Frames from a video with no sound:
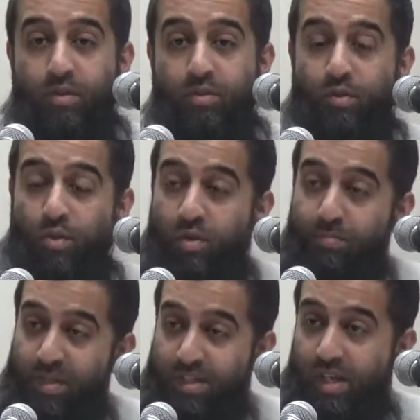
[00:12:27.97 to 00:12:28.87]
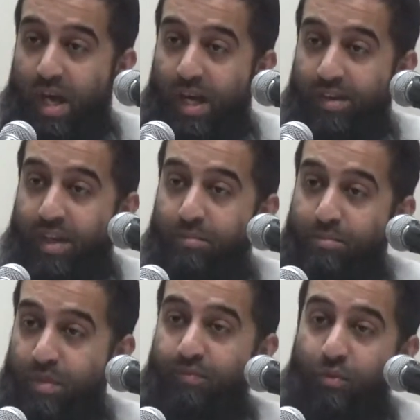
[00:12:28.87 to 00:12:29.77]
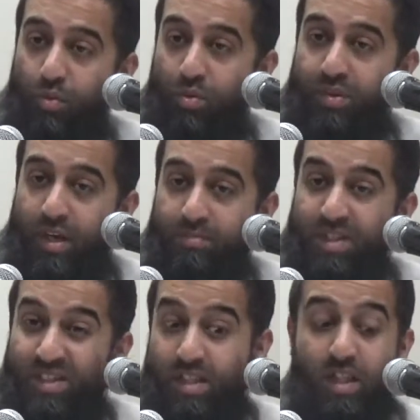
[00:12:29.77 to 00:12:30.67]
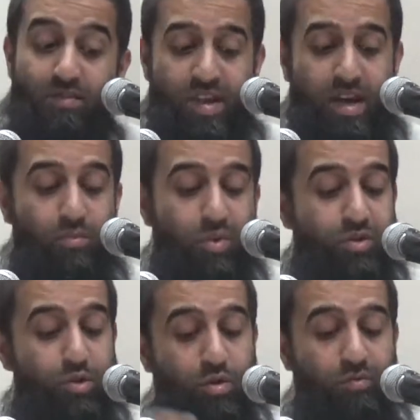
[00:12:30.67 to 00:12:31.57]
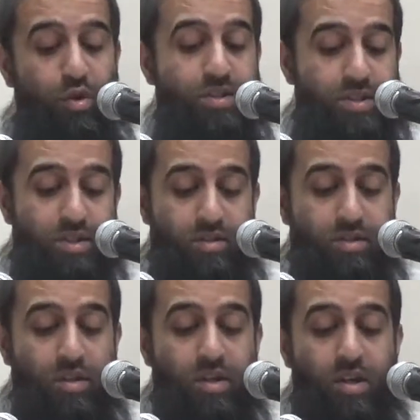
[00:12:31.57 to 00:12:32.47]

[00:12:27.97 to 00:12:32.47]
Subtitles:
So misguide them, befool them, deceive them with your voices.